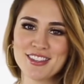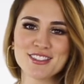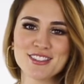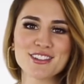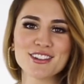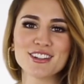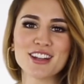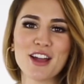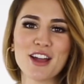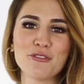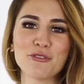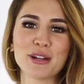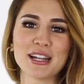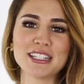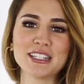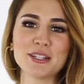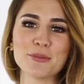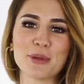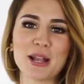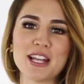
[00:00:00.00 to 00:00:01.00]
Start off
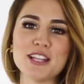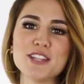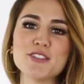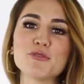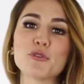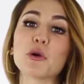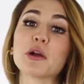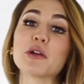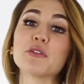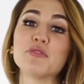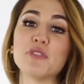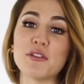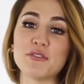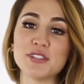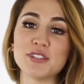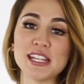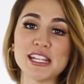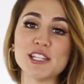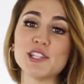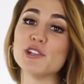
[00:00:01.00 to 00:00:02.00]
wearing the brace for
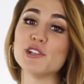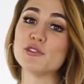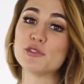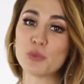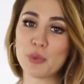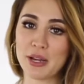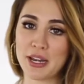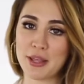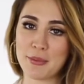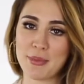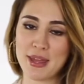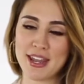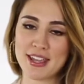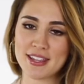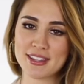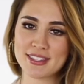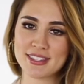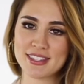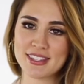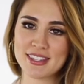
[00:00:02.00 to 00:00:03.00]
15 to 20
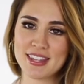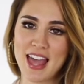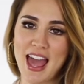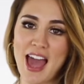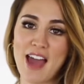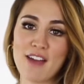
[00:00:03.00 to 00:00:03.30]
minutes.